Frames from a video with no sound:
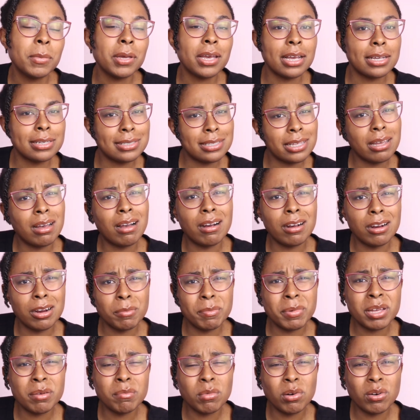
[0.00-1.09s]
because they are
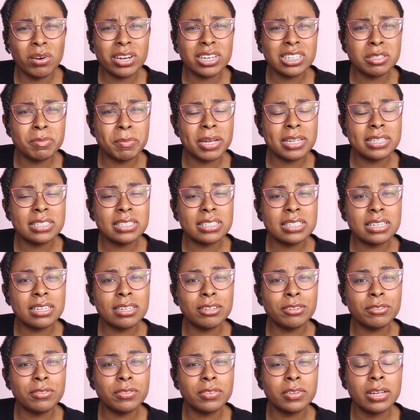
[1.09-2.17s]
a bit more
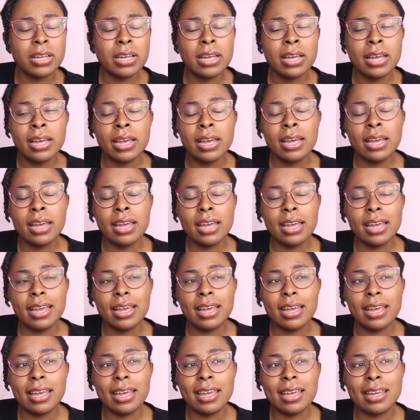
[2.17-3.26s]
expensive.
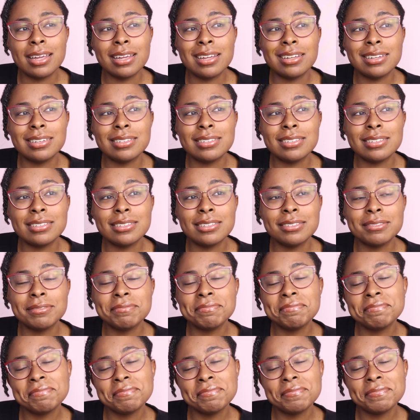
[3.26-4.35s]
And
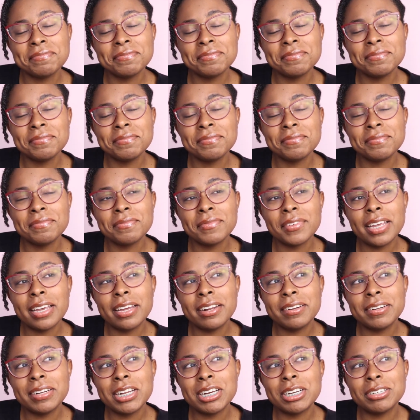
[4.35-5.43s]
yeah, I
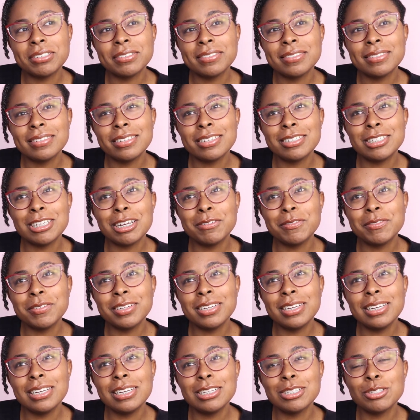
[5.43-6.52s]
don't know. They're
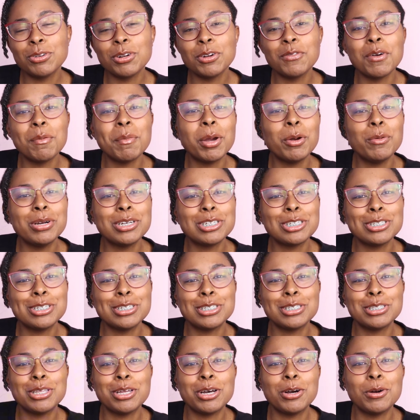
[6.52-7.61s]
definitely sort of on my wish
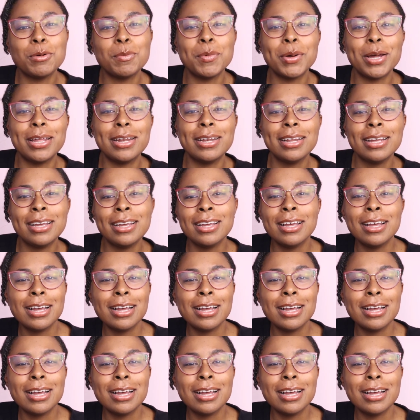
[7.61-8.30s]
list though, but